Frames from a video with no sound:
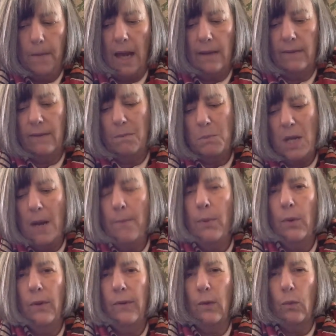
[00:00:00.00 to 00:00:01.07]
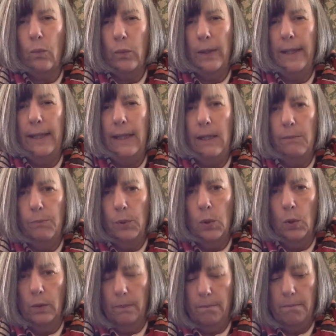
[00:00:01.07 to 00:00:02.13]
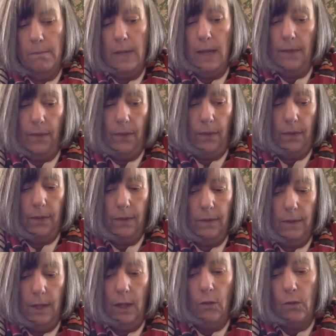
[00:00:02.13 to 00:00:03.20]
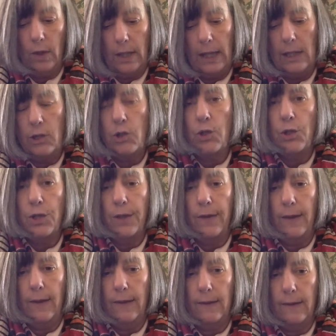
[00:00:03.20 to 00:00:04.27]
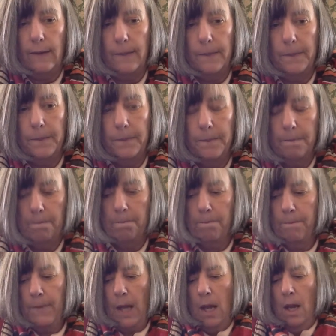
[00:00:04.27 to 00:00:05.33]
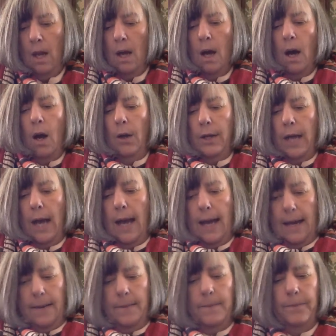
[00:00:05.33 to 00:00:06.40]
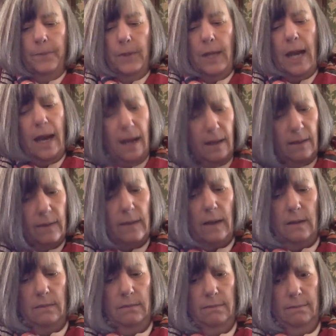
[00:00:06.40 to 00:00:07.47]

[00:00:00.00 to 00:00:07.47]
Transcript: And September is a really important month in relation to this. Okay, Cancer.